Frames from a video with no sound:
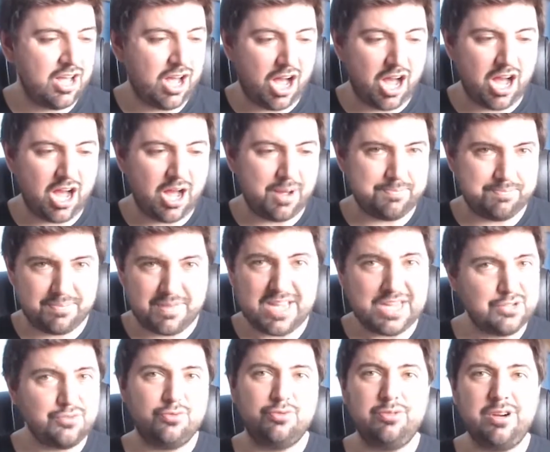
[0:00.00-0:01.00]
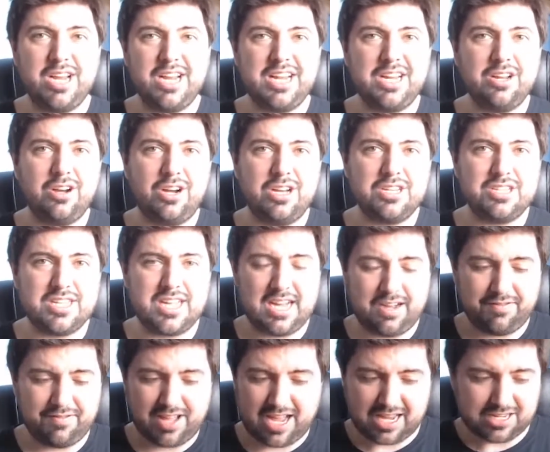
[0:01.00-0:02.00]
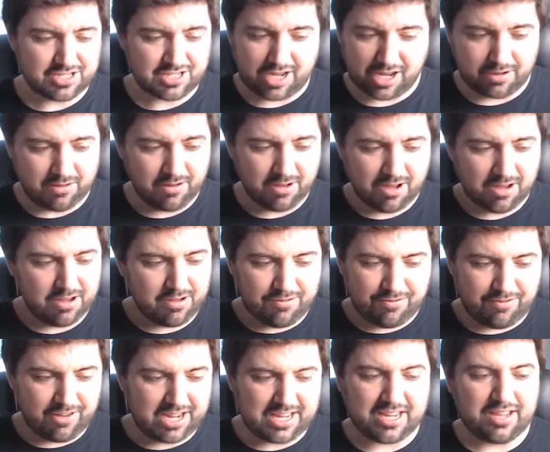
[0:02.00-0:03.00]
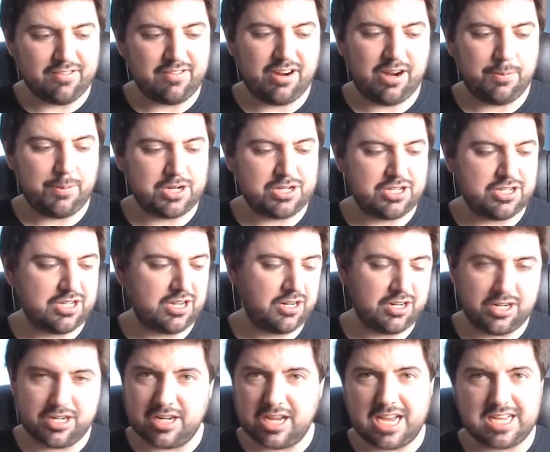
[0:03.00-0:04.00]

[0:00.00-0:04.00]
It's really nice to have that. So thank you very much to Duncan.